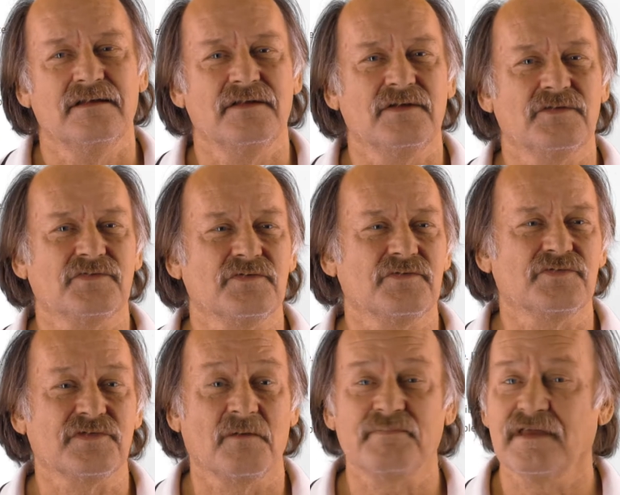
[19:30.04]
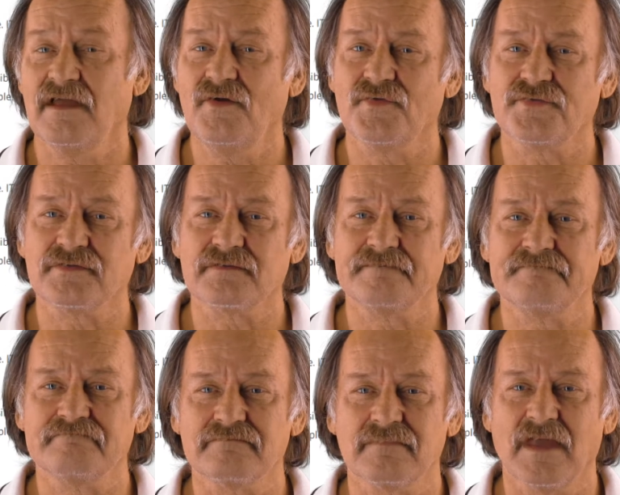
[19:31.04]
into something else.
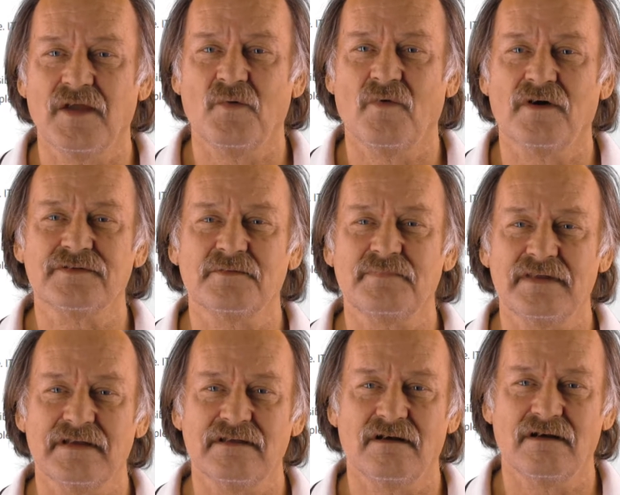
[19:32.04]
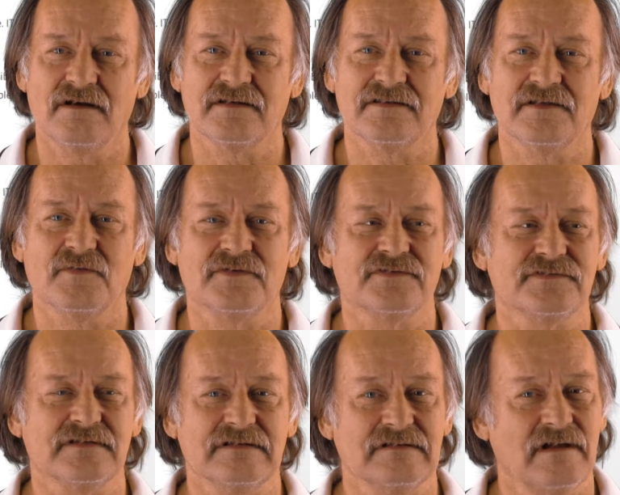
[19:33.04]
They want to play God, and they want to
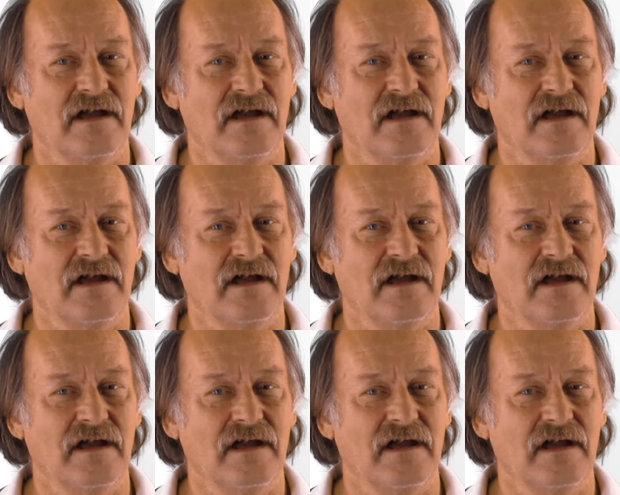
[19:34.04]
say,